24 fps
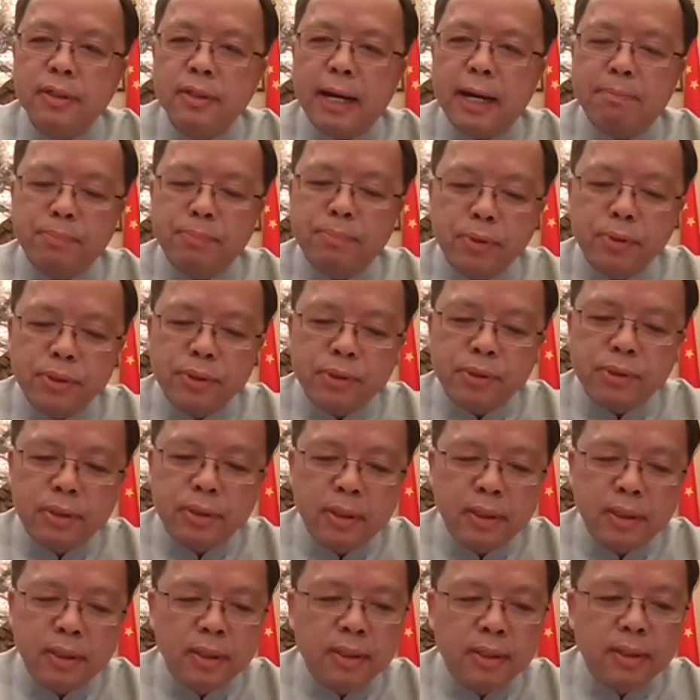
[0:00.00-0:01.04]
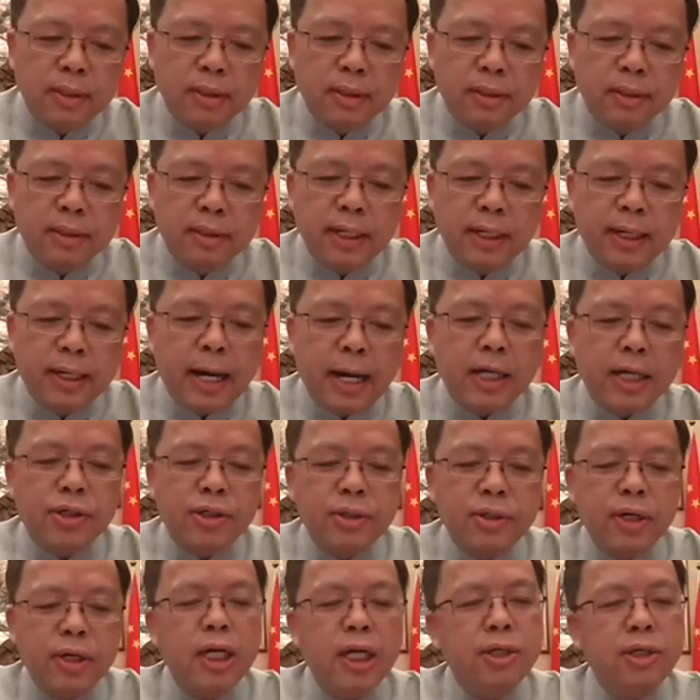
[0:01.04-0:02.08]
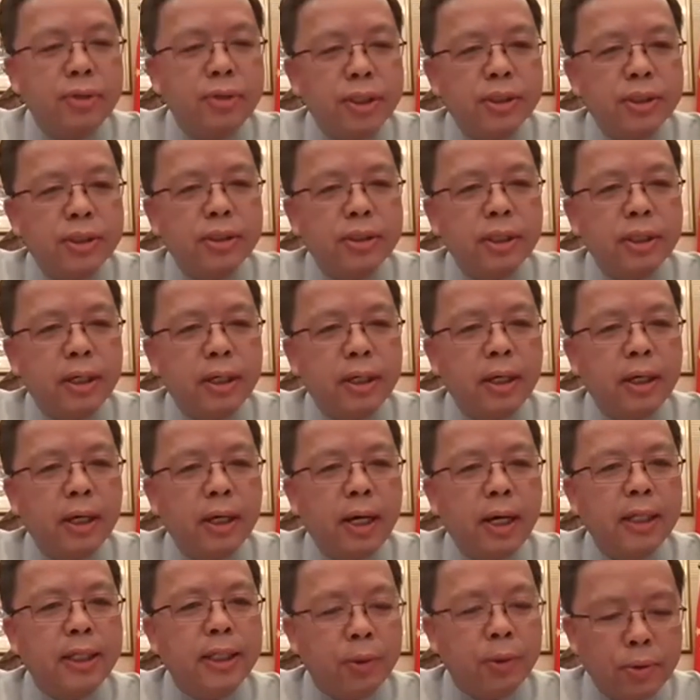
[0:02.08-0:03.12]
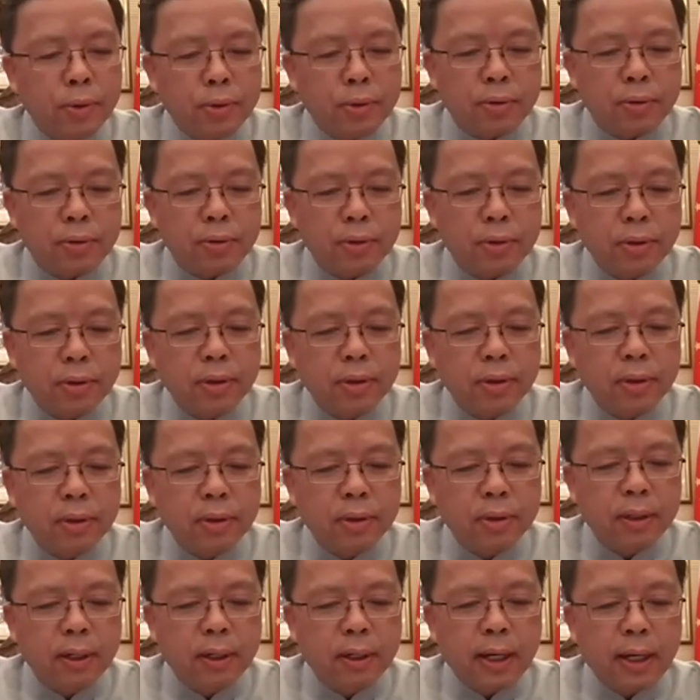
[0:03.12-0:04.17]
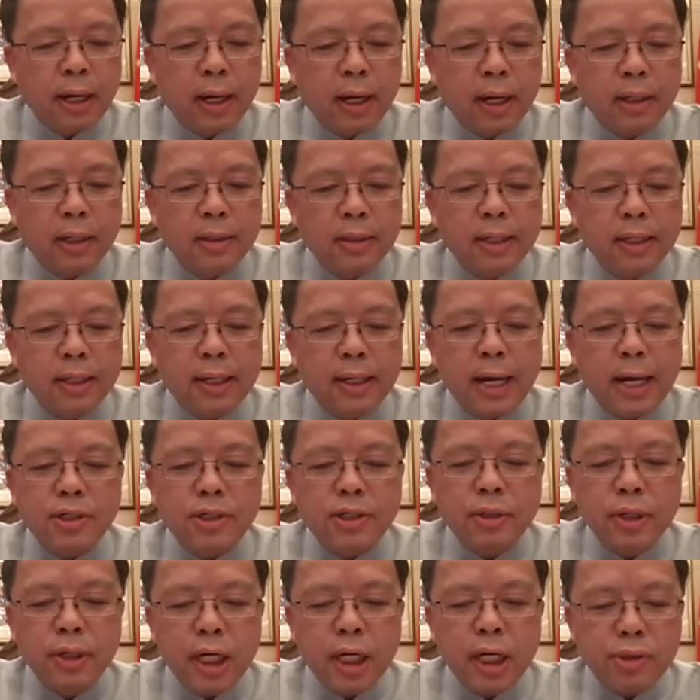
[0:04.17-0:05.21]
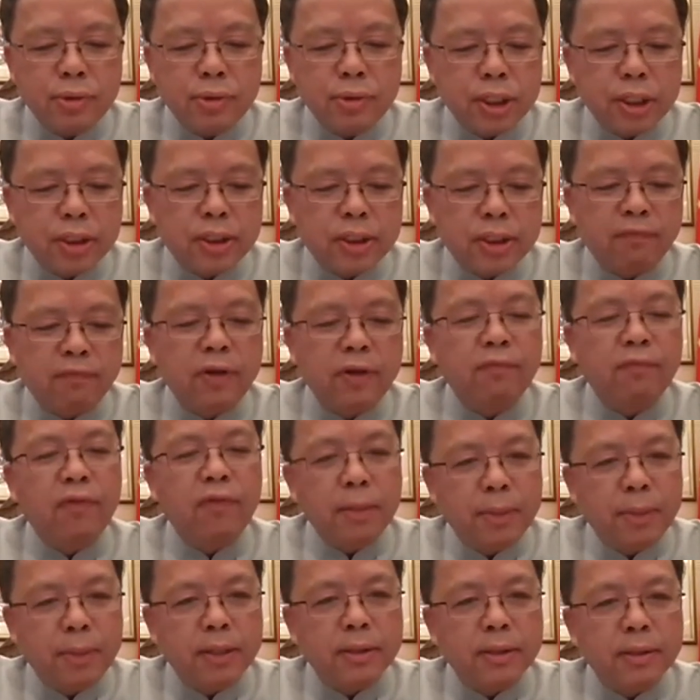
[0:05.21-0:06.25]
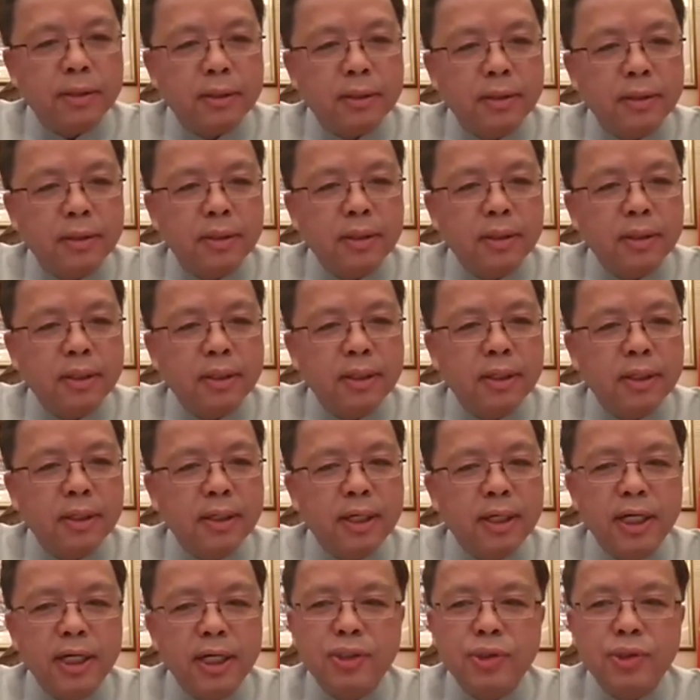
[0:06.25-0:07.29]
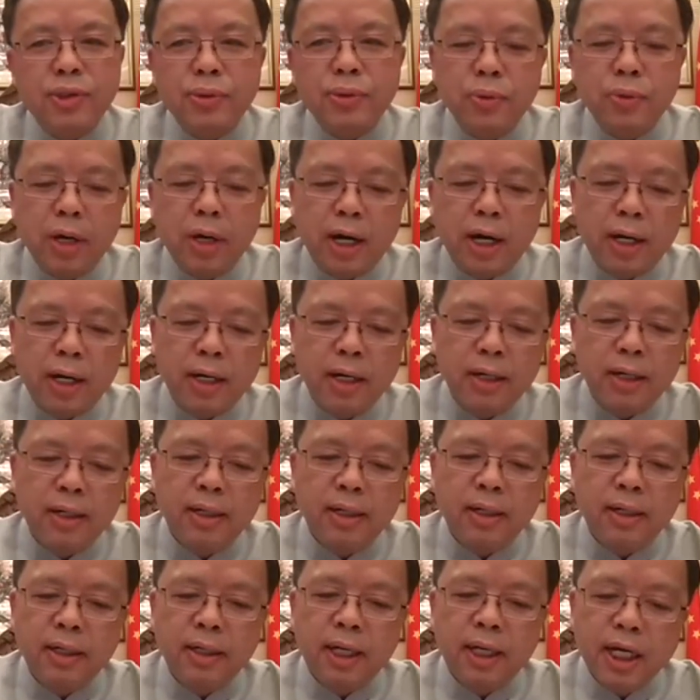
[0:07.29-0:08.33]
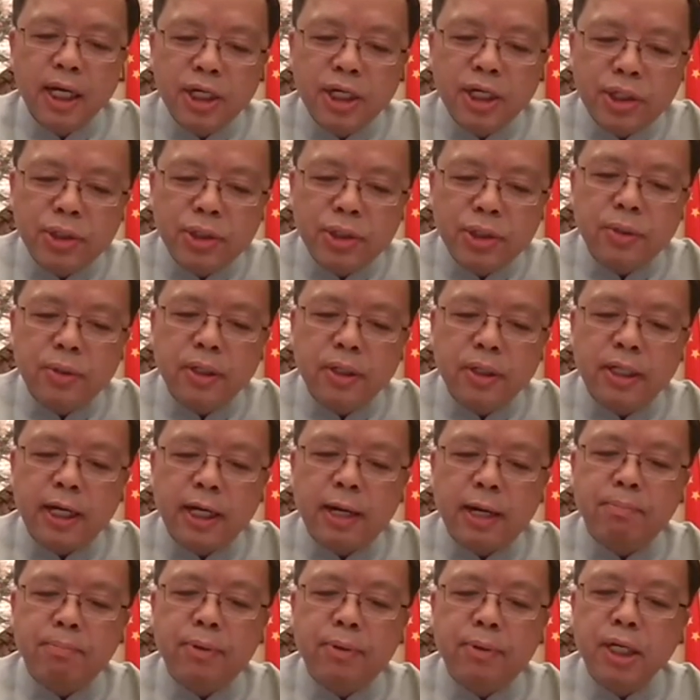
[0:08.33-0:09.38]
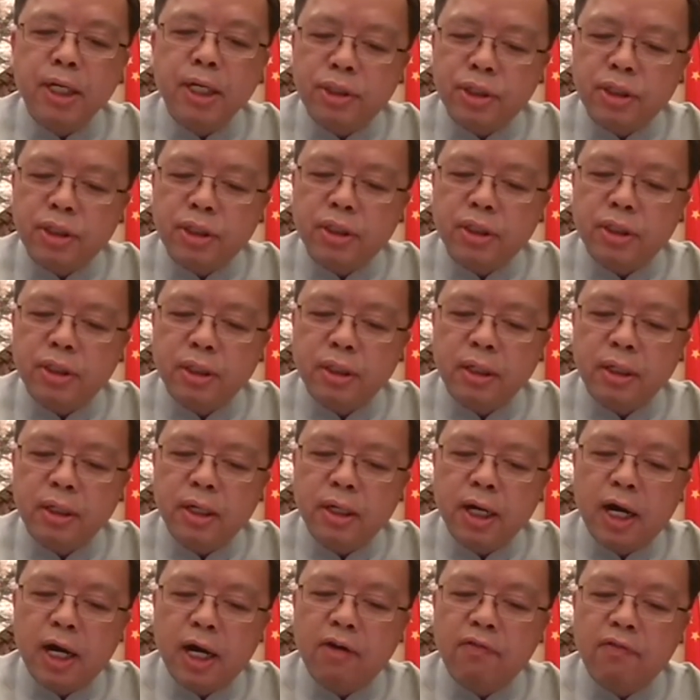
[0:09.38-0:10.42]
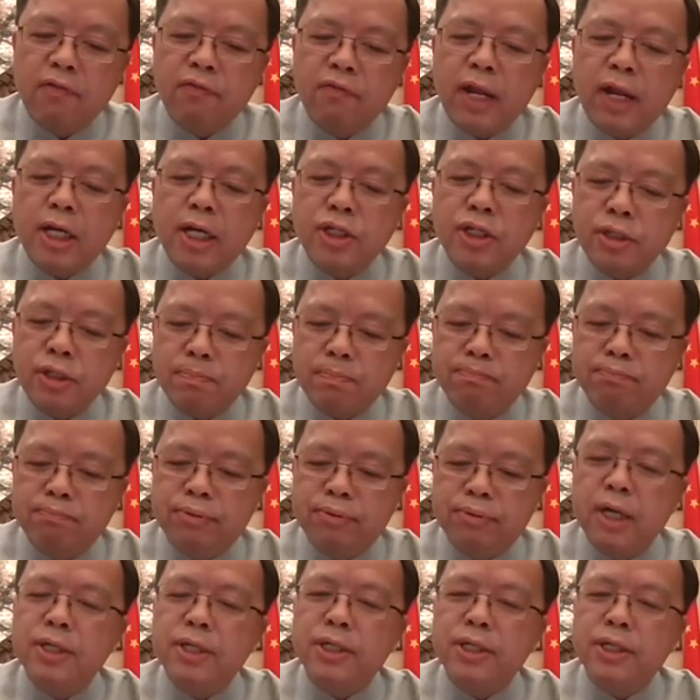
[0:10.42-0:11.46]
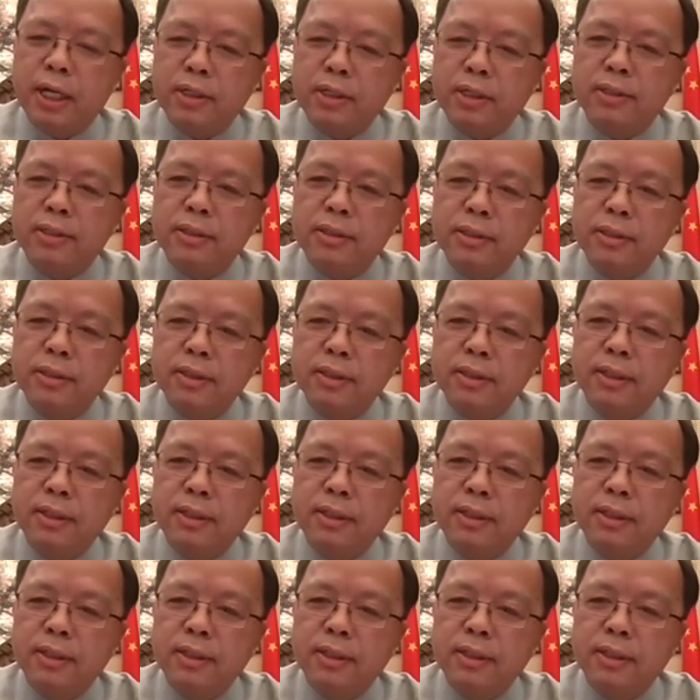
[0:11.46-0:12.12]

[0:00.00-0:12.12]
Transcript: that puts the national interest at the core. And the national interest of the Philippines is to ensure the completion of flagship projects